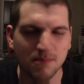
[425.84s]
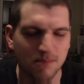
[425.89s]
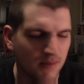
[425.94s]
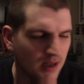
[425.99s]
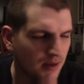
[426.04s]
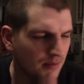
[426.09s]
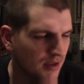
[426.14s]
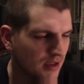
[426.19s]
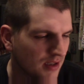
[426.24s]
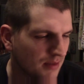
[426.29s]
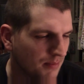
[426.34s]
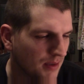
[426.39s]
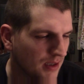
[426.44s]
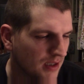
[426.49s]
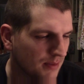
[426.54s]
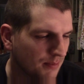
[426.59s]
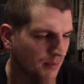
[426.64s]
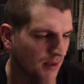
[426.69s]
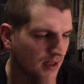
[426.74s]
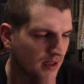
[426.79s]
maybe a bit
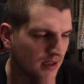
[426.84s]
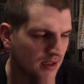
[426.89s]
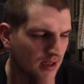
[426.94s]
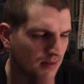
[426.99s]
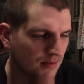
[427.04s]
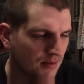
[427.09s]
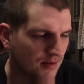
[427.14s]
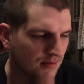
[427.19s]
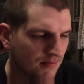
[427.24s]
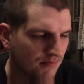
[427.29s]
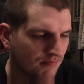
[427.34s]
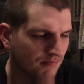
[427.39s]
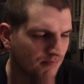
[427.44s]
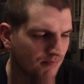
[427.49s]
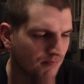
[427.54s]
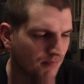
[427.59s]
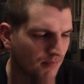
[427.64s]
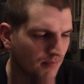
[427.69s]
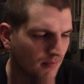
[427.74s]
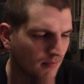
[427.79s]
spicy, but
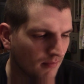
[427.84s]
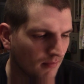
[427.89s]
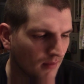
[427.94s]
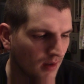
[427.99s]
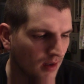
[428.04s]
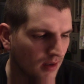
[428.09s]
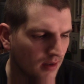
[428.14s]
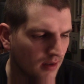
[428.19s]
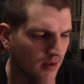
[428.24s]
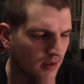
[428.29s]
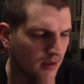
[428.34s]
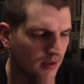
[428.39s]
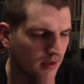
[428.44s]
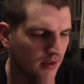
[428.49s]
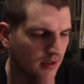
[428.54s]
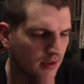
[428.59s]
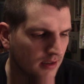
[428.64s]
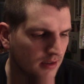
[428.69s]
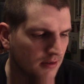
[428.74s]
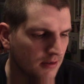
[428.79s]

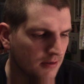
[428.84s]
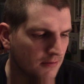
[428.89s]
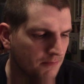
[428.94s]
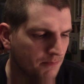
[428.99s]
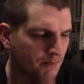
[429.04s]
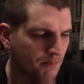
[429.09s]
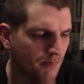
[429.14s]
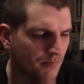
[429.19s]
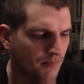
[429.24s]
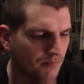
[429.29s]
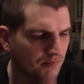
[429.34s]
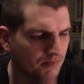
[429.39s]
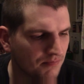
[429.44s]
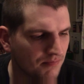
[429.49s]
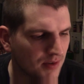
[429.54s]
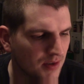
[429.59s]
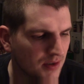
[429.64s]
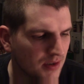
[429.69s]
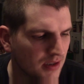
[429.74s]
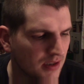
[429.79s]
I don't know.
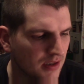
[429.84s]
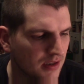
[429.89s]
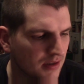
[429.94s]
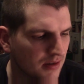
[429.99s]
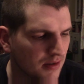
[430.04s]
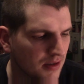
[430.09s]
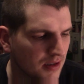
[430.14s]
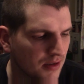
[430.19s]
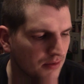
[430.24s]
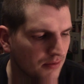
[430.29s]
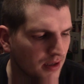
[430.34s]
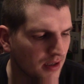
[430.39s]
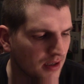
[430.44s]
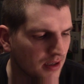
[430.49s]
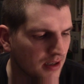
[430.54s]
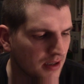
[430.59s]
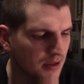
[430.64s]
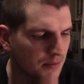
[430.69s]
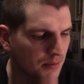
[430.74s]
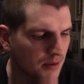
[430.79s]
It's it's, it's quite
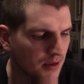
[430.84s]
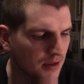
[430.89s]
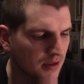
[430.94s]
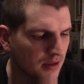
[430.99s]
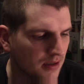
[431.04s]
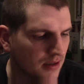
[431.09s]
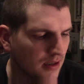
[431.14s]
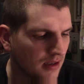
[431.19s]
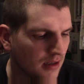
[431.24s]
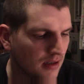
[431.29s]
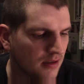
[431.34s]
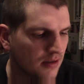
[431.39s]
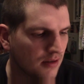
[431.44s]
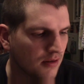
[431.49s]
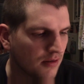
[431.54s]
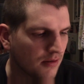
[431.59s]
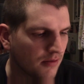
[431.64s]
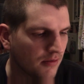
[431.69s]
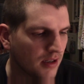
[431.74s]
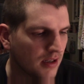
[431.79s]
nice, but there, there's
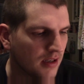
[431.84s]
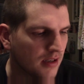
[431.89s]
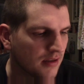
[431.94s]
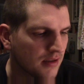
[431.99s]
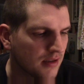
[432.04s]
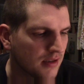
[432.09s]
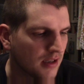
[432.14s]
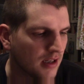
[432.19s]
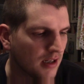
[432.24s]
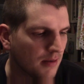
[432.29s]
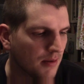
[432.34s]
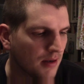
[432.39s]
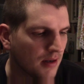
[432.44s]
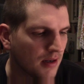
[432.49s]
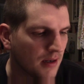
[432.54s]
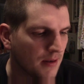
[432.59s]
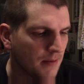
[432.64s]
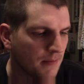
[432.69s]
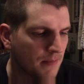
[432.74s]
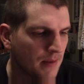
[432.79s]
not a great deal to say about
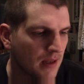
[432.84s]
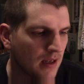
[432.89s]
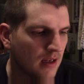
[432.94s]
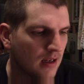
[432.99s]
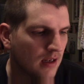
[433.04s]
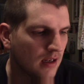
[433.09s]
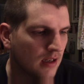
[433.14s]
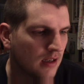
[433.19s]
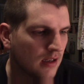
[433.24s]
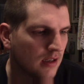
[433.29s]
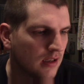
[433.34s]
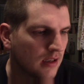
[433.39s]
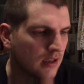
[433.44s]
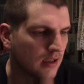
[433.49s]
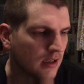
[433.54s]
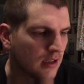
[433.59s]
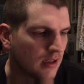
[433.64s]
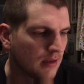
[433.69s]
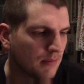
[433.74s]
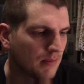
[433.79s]
it.
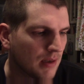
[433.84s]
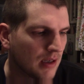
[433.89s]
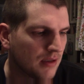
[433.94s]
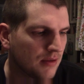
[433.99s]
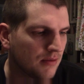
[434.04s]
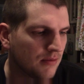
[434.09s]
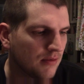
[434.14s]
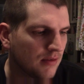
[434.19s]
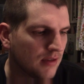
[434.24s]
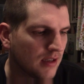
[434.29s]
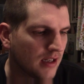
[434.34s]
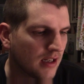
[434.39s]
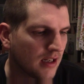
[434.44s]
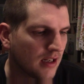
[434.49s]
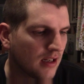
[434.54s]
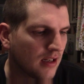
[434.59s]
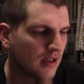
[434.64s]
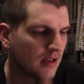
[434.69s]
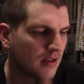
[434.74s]
Um, I do like